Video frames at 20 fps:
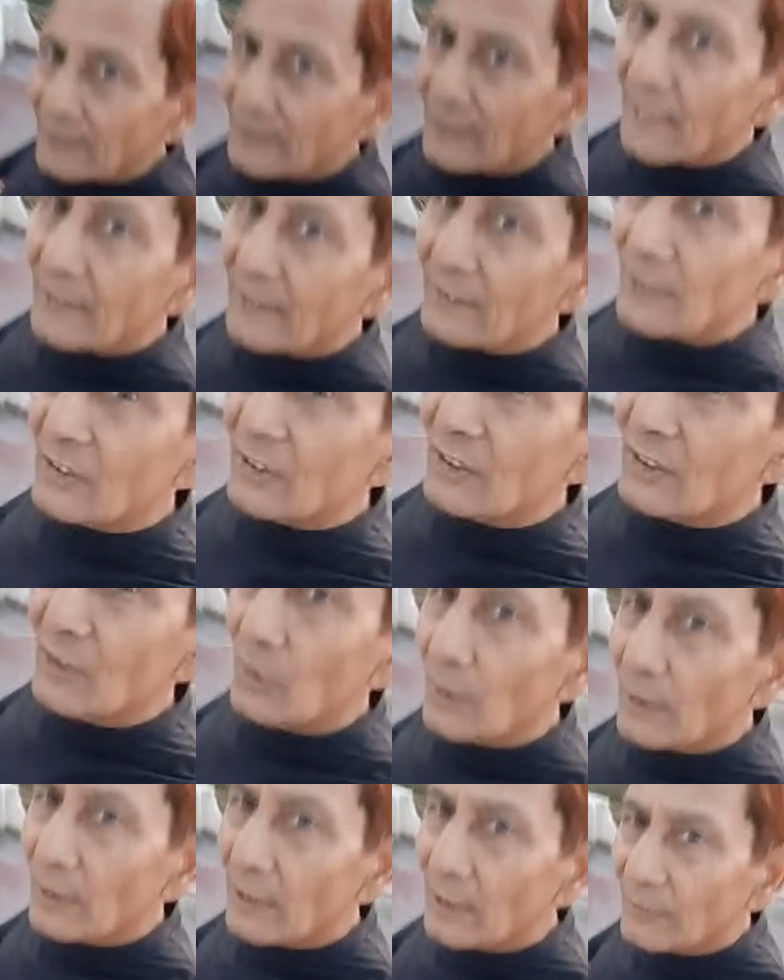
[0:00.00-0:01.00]
Like this
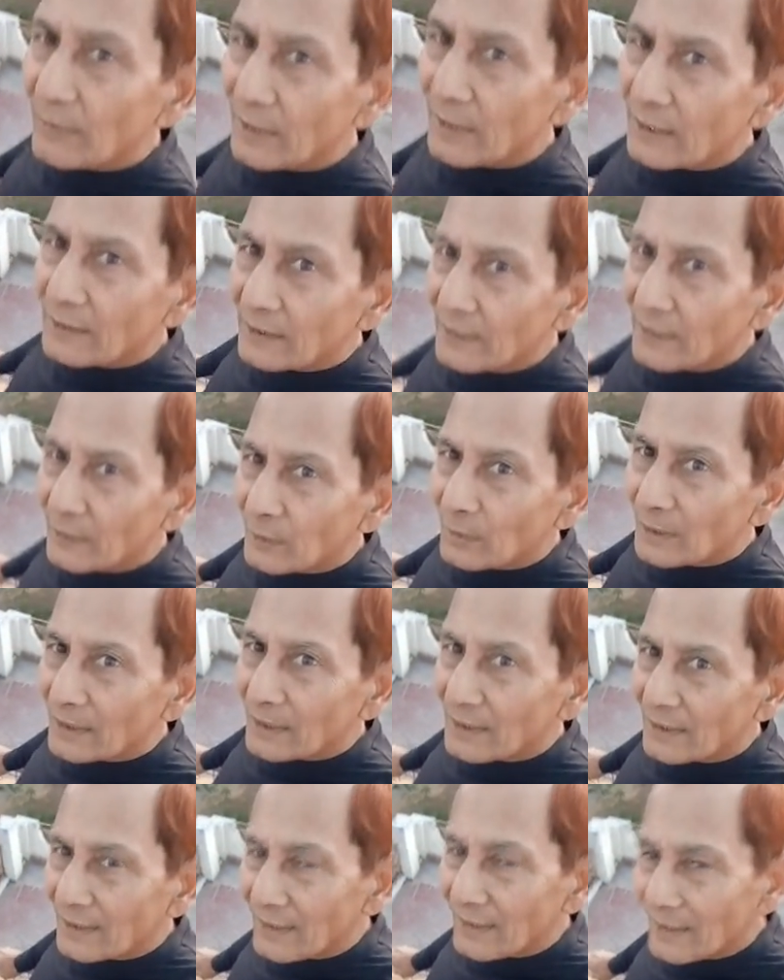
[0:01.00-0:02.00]
yogi, Virendra
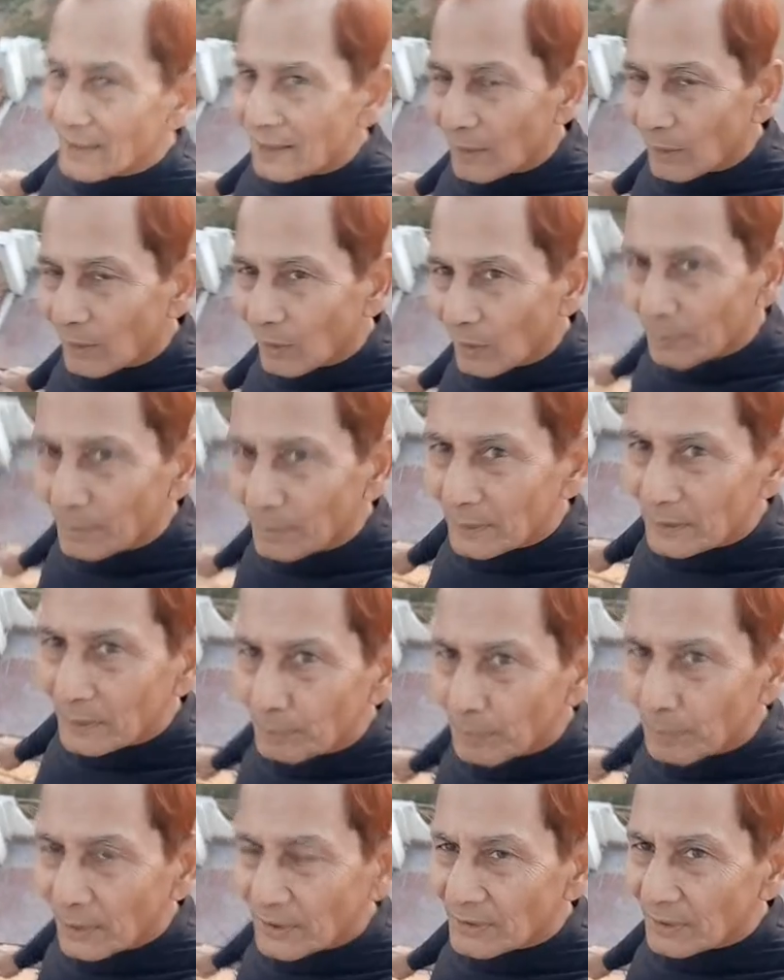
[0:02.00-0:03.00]
Yogi, always
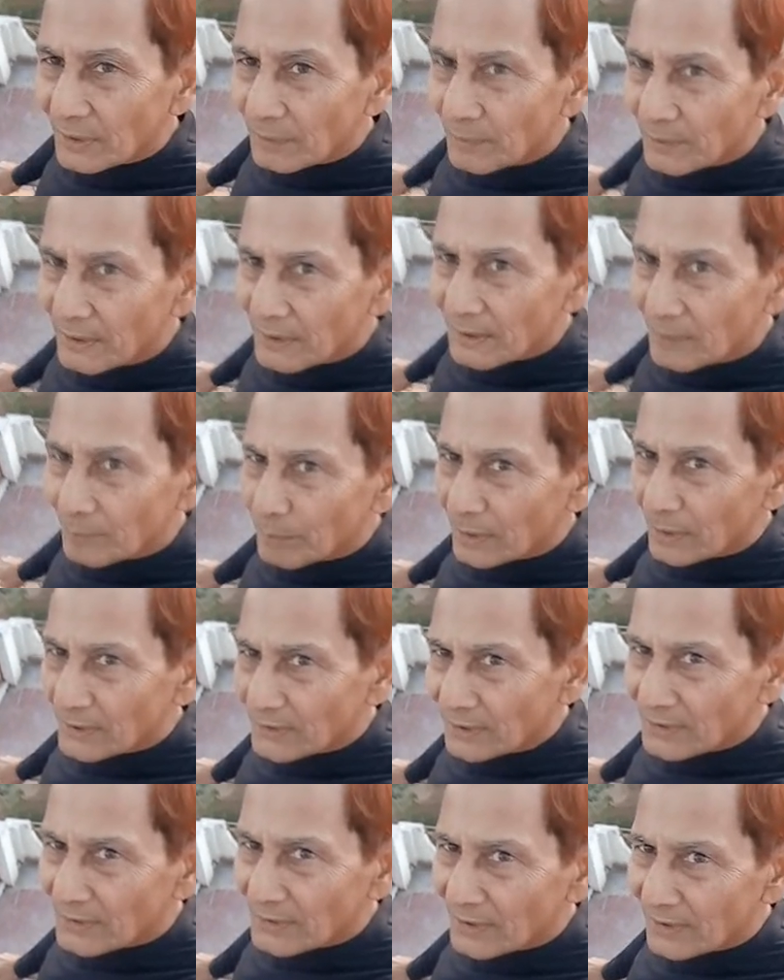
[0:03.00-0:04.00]
persevering,
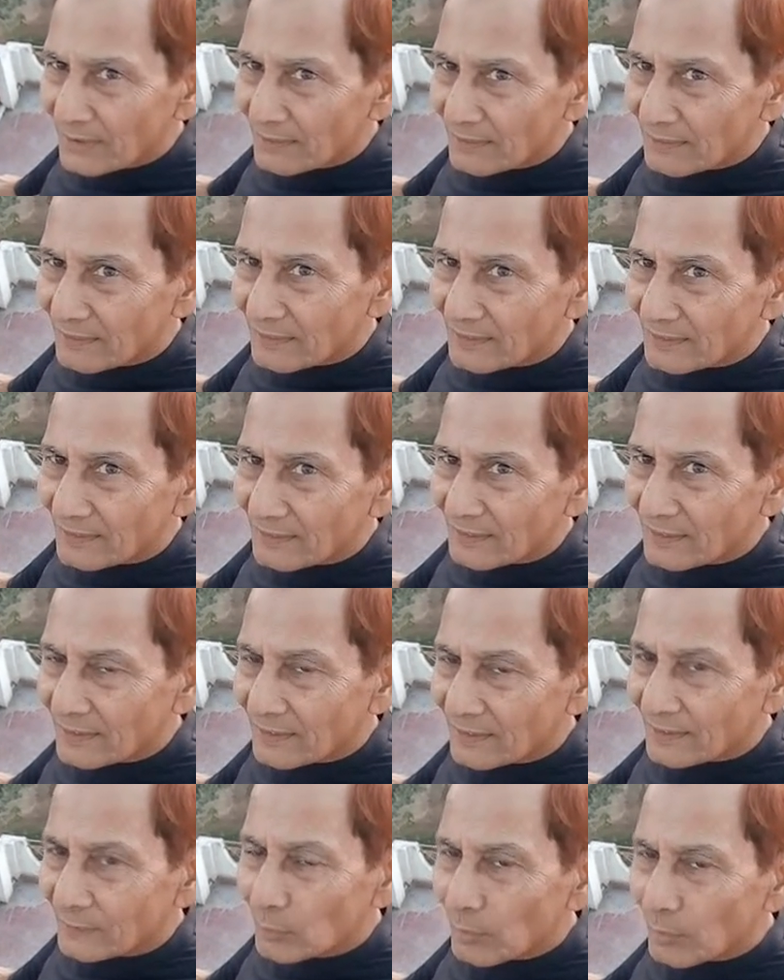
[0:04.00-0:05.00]
persisting,
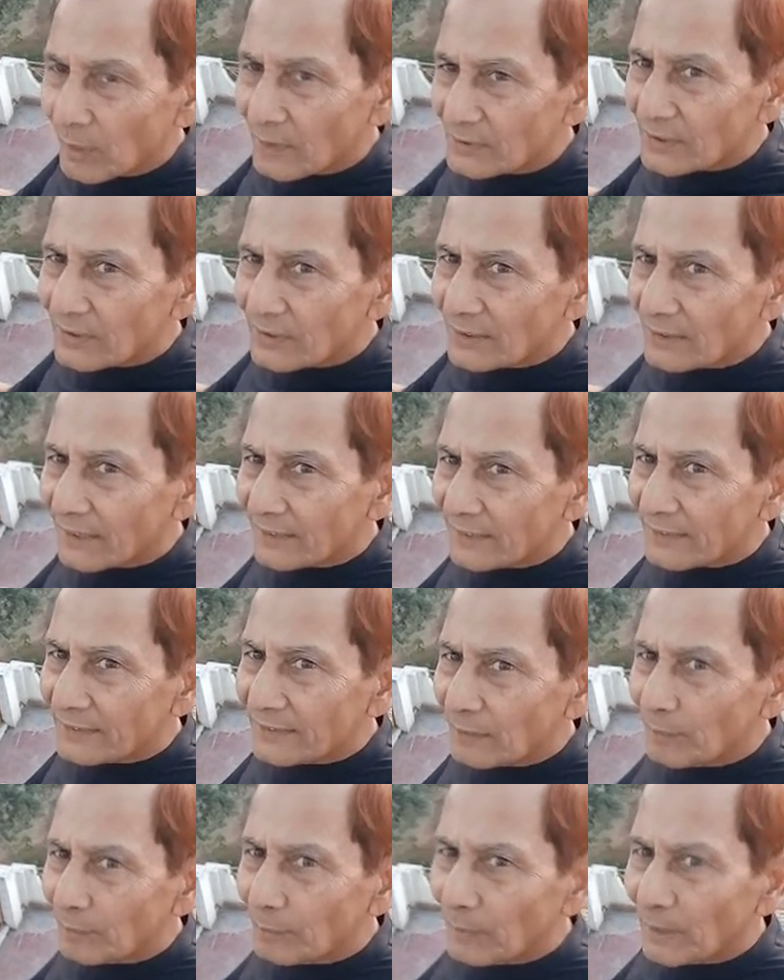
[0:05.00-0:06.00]
towards
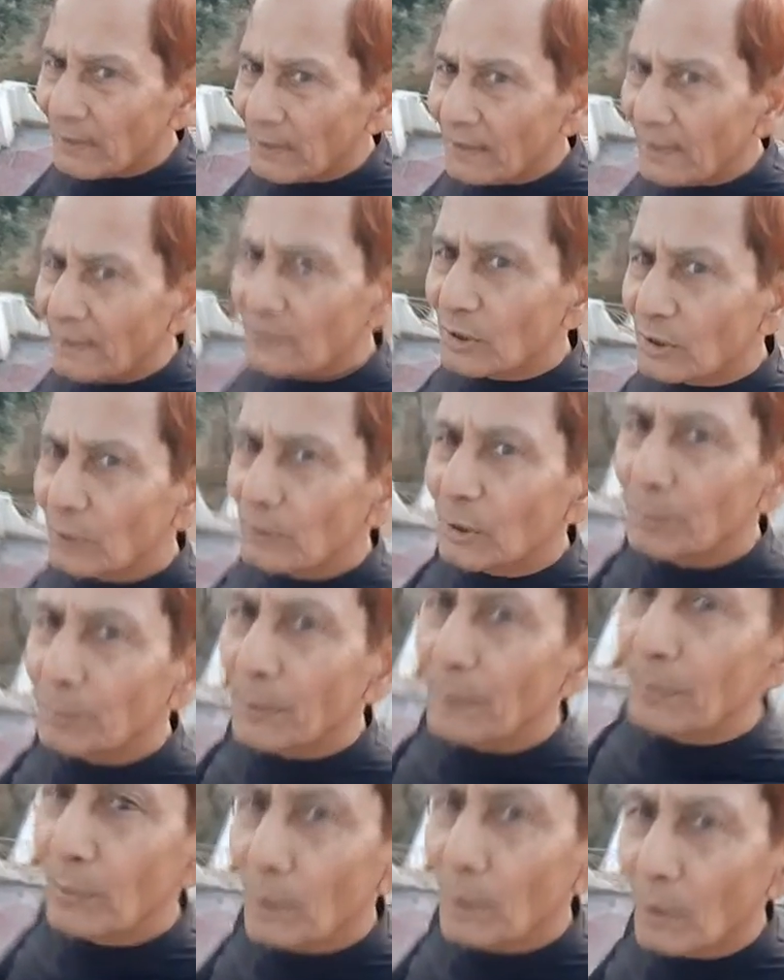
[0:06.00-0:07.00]
encouraging millions of the
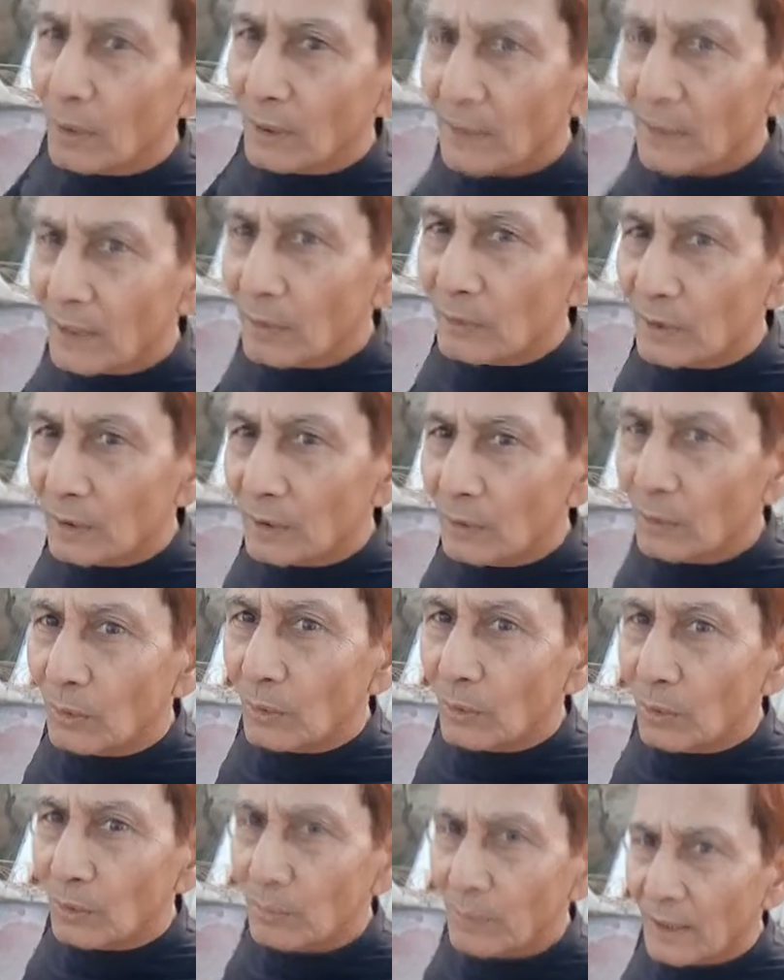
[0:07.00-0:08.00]
people all around the
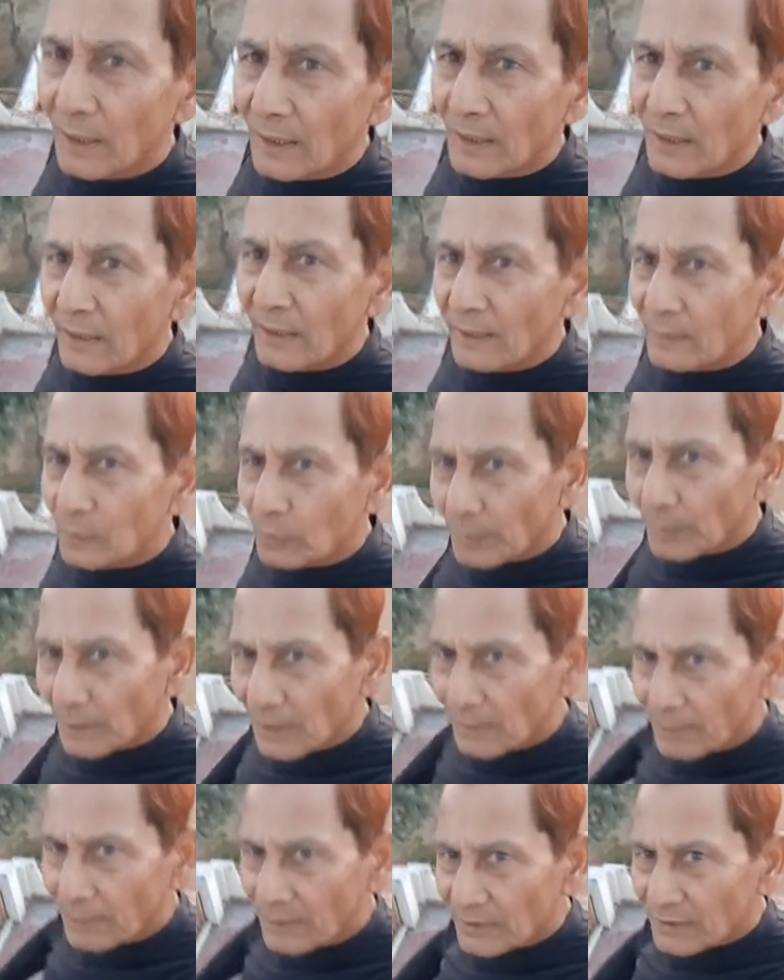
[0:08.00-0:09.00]
globe to
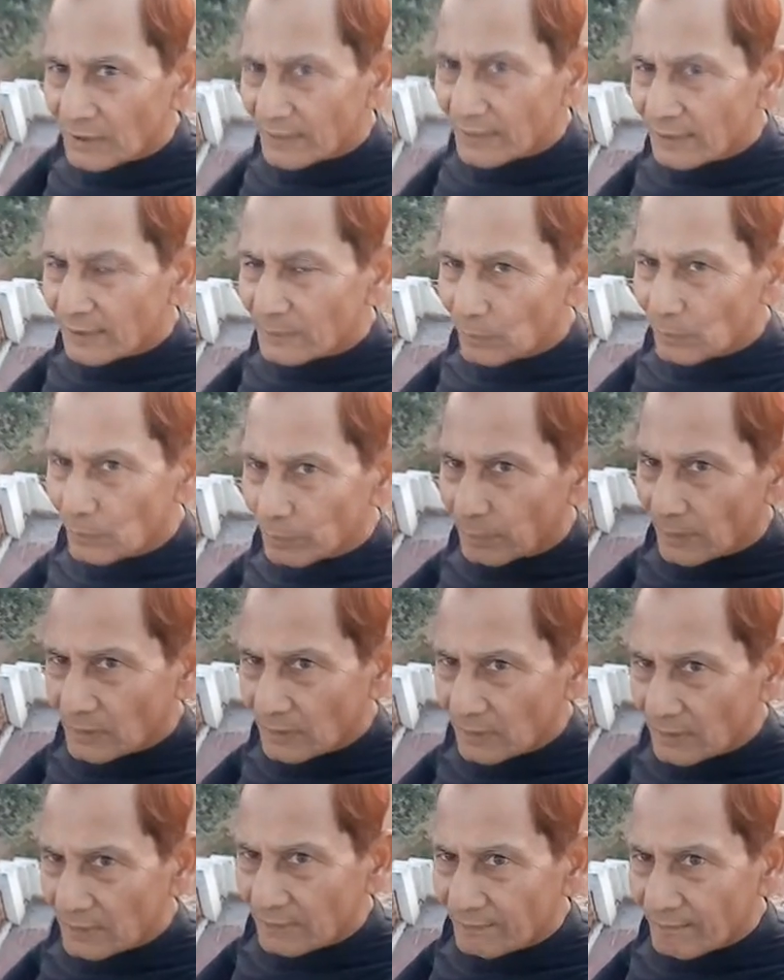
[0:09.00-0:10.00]
become a successful
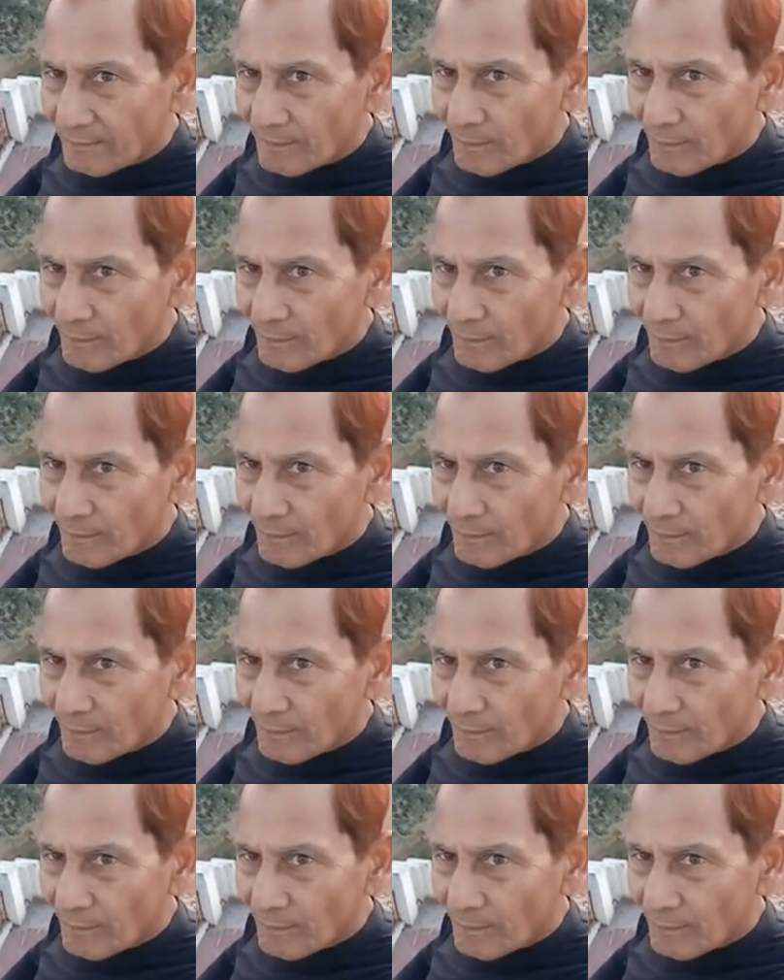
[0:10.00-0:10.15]
person.